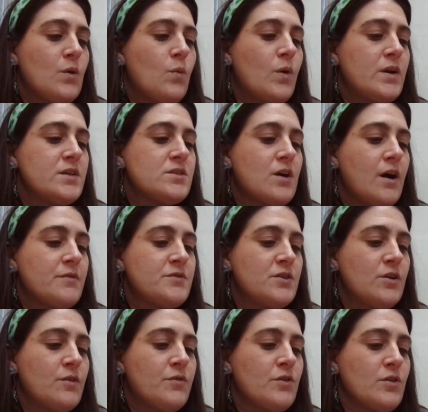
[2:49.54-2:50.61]
What is
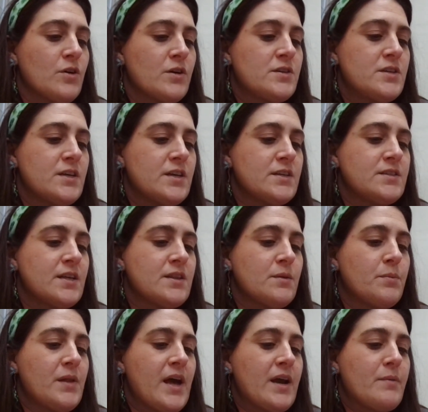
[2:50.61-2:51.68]
often overlooked is that the
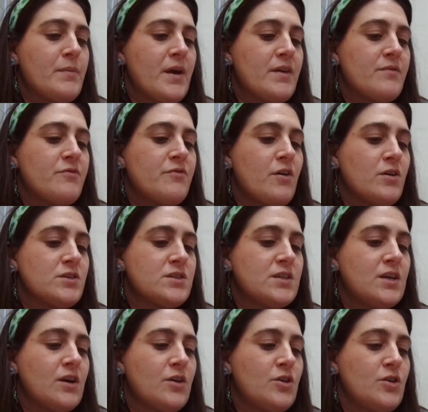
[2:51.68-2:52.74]
black man
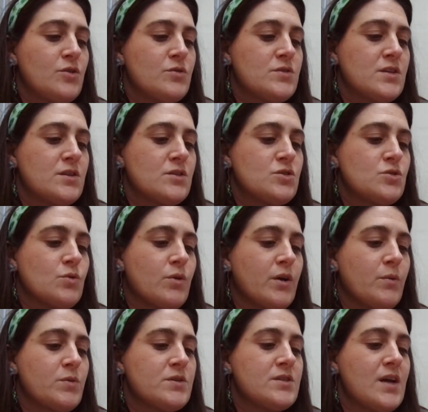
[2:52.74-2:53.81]
falsely accused in the story
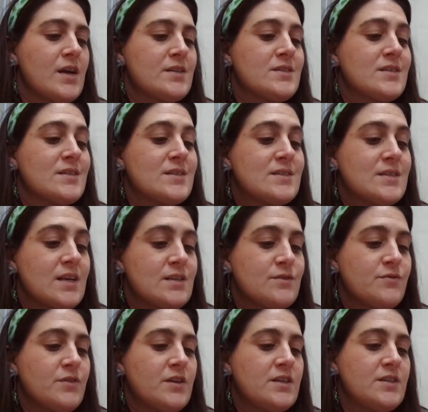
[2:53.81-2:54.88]
was not
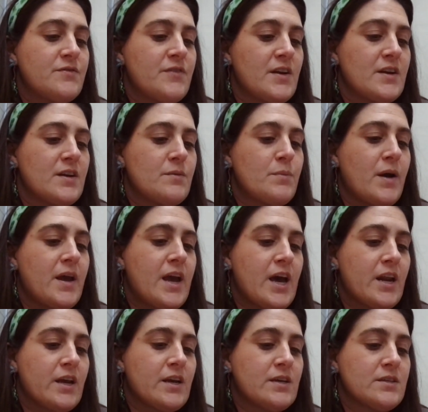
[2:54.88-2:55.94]
successfully defended by
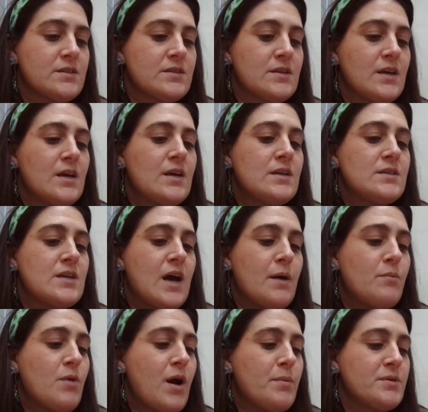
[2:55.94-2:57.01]
Atticus.
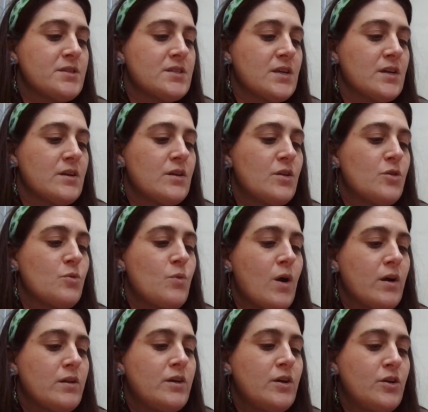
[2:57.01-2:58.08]
Tom Robinson, the
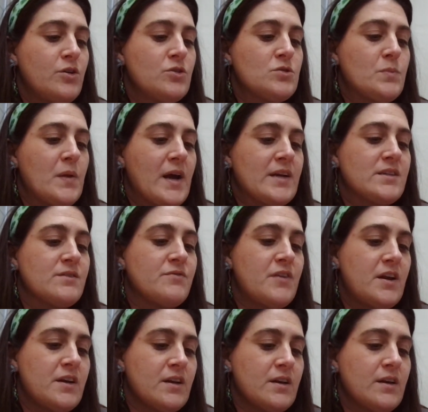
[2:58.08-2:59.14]
wrongly accused black
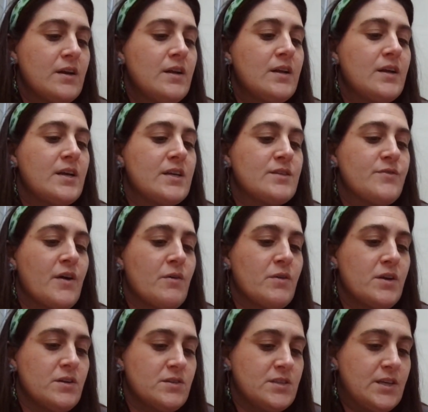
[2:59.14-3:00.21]
defendant, is found
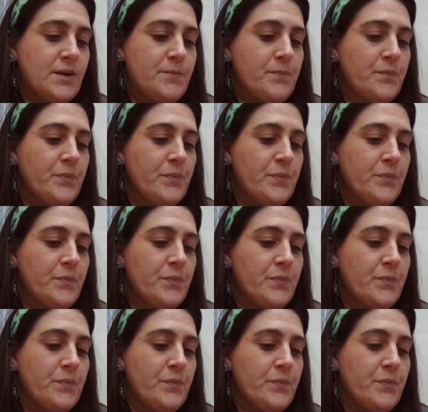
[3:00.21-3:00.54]
guilty.